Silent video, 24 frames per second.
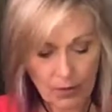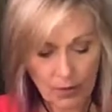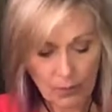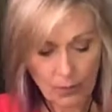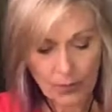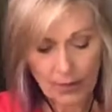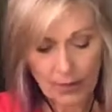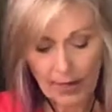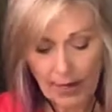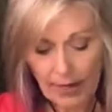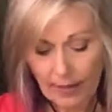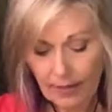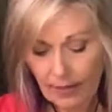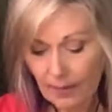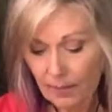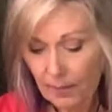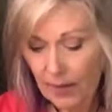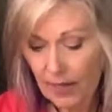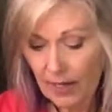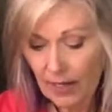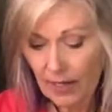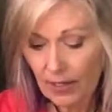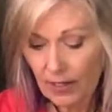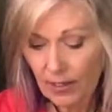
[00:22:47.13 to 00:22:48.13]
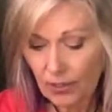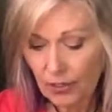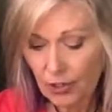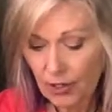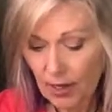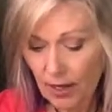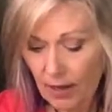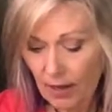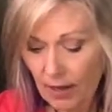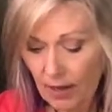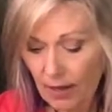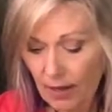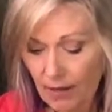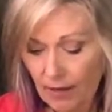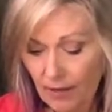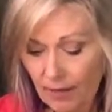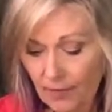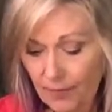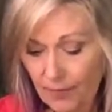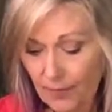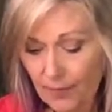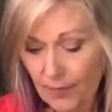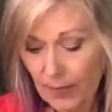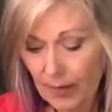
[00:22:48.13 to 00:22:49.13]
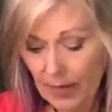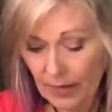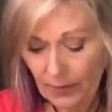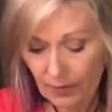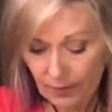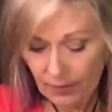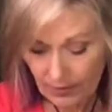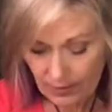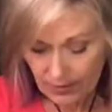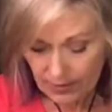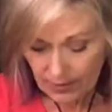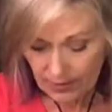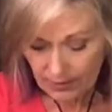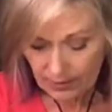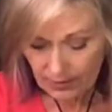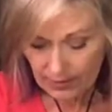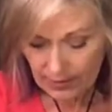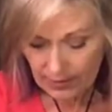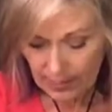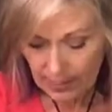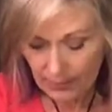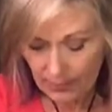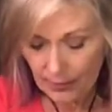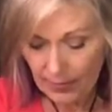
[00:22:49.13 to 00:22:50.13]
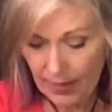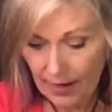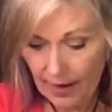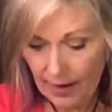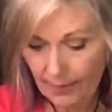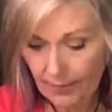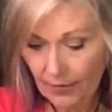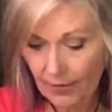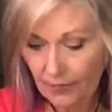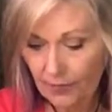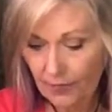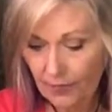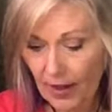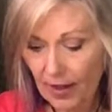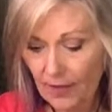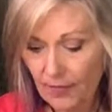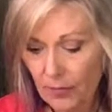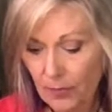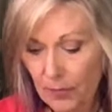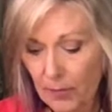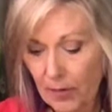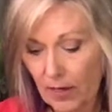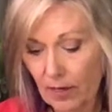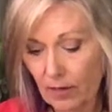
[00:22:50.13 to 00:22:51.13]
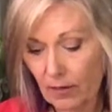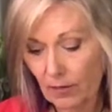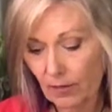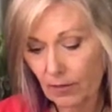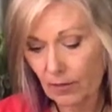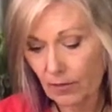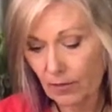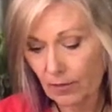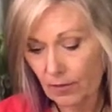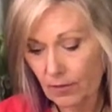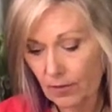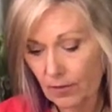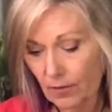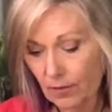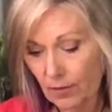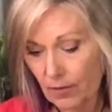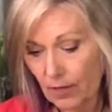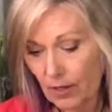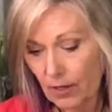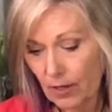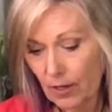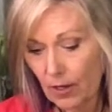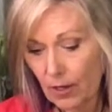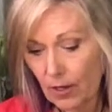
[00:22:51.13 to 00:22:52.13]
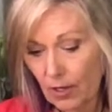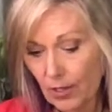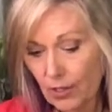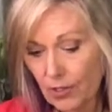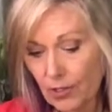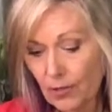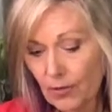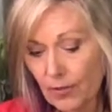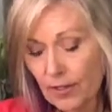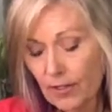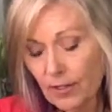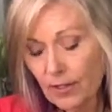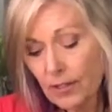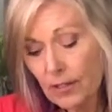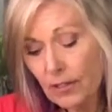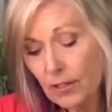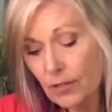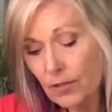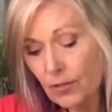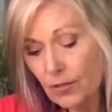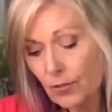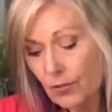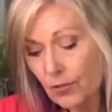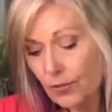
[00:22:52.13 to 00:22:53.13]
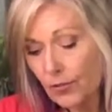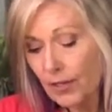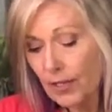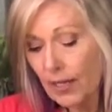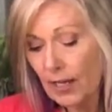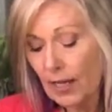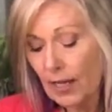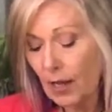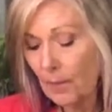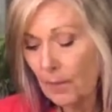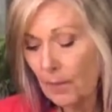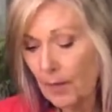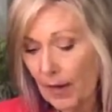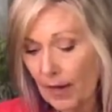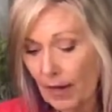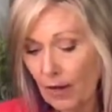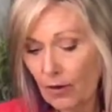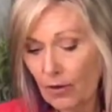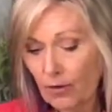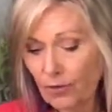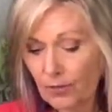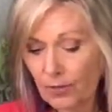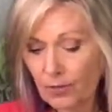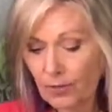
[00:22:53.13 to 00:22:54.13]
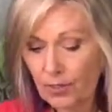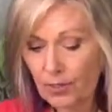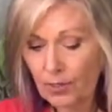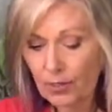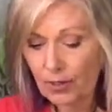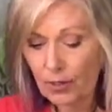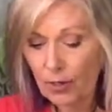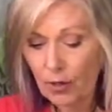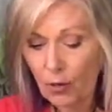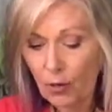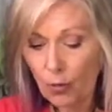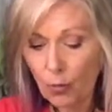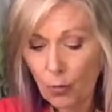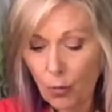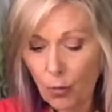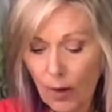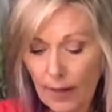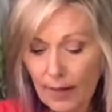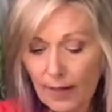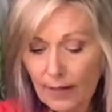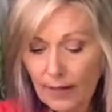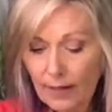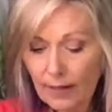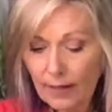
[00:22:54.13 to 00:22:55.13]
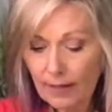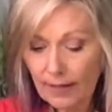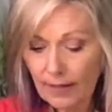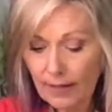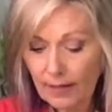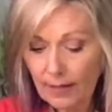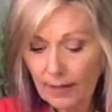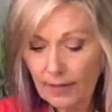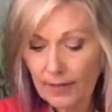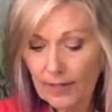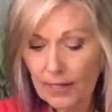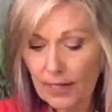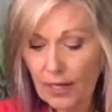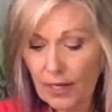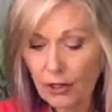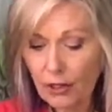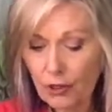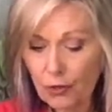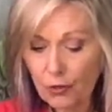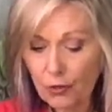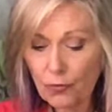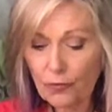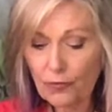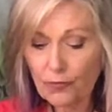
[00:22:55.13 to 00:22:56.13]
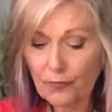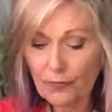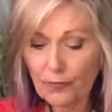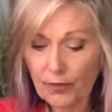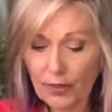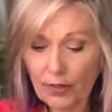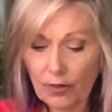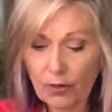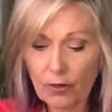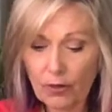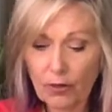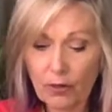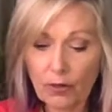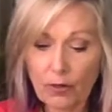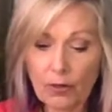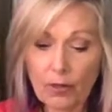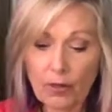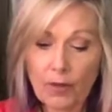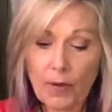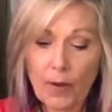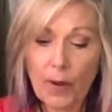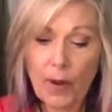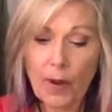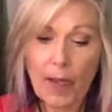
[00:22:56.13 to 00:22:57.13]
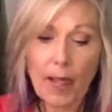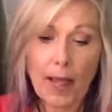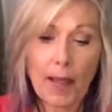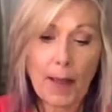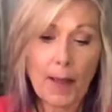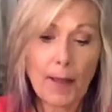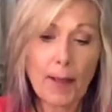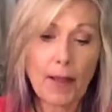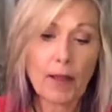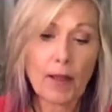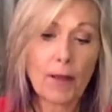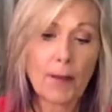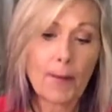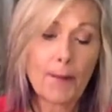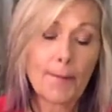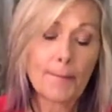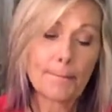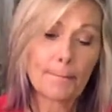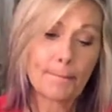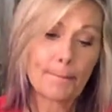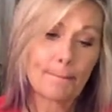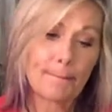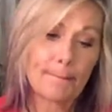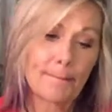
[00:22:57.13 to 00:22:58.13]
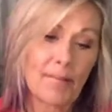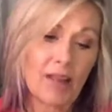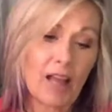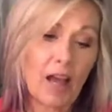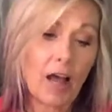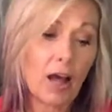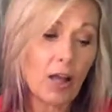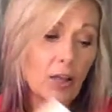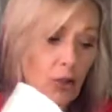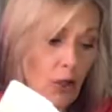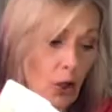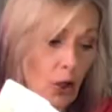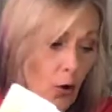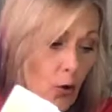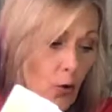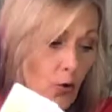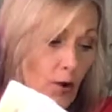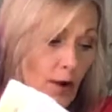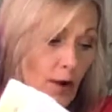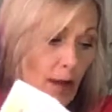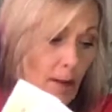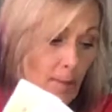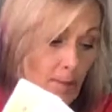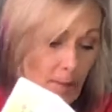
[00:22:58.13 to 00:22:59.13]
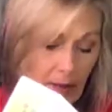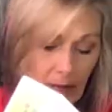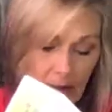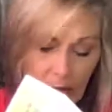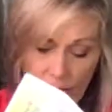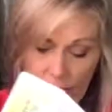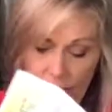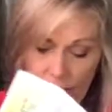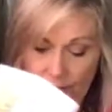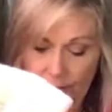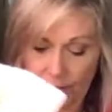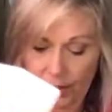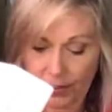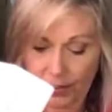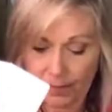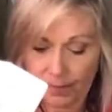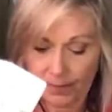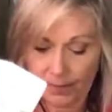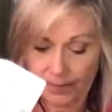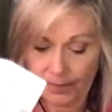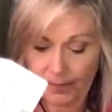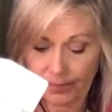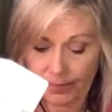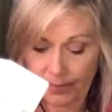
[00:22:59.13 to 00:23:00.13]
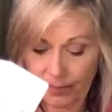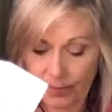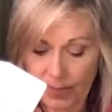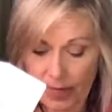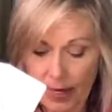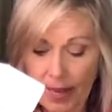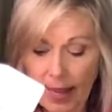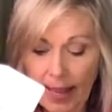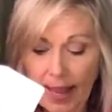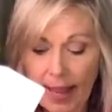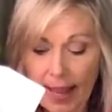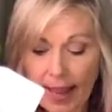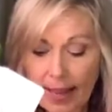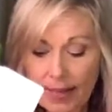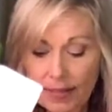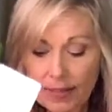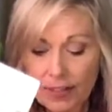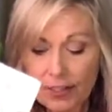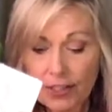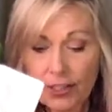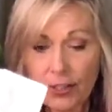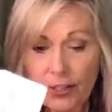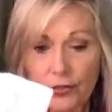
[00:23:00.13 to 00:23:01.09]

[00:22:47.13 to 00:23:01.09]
We got the Page of Pentacles, and we have the Five of Pentacles. So this is learning about what it is that you feel alone about. Asking